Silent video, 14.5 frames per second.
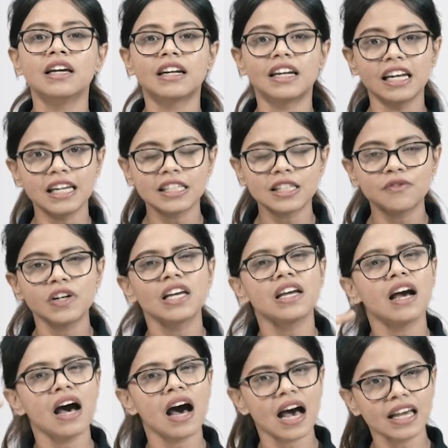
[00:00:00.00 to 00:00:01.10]
relatively
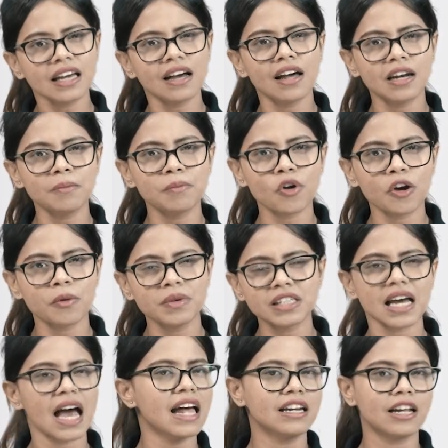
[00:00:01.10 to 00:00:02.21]
high
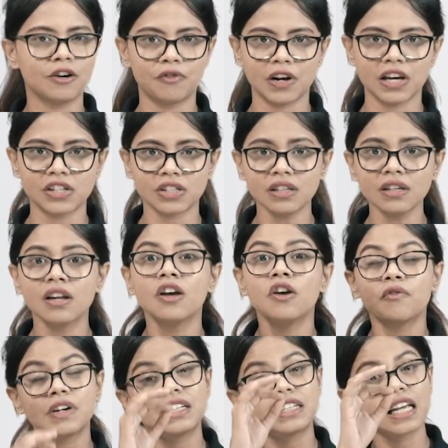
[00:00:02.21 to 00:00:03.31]
unemployment and inflation
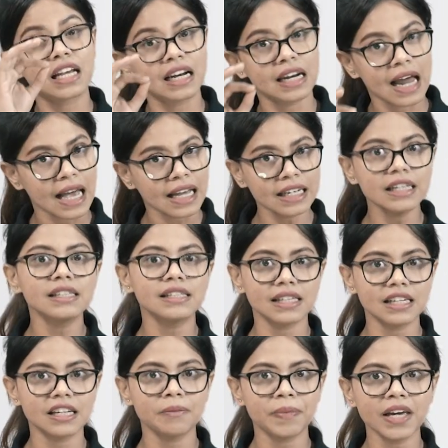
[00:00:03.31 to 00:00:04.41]
with decline in
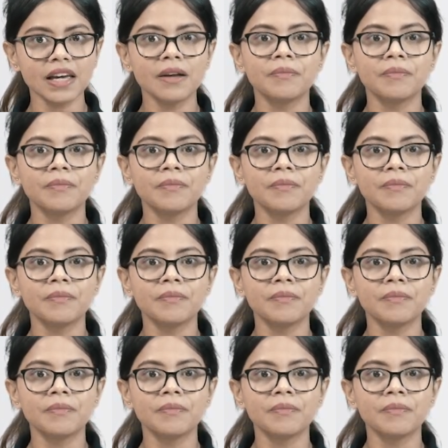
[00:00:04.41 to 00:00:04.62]
GDP,